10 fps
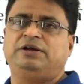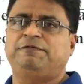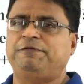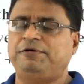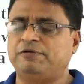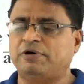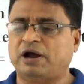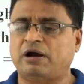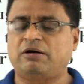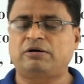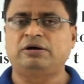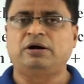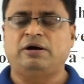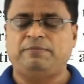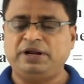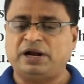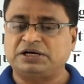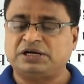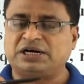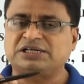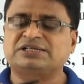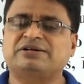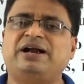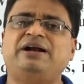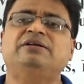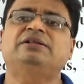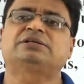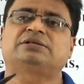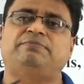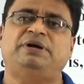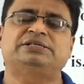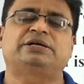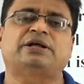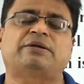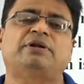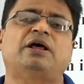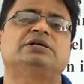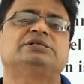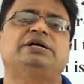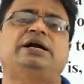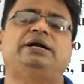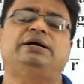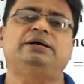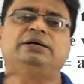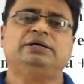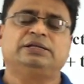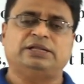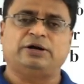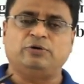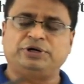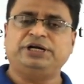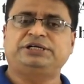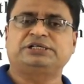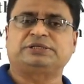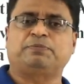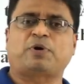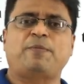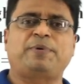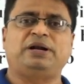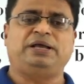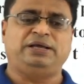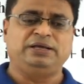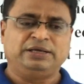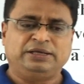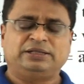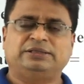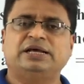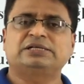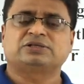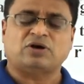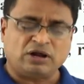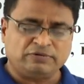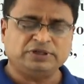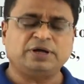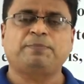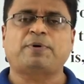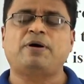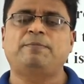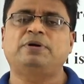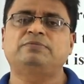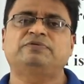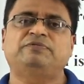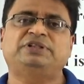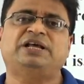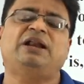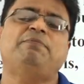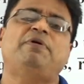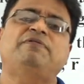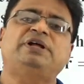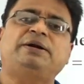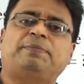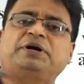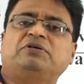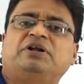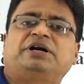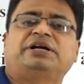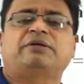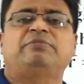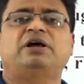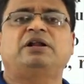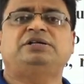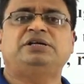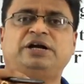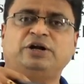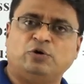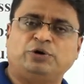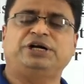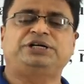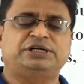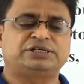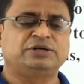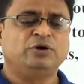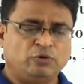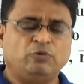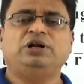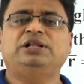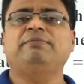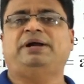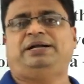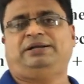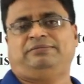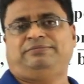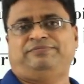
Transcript: If you have been understand the basic terminology and the notations properly, then solving the problems with help of that particular terminology and notations only the matter.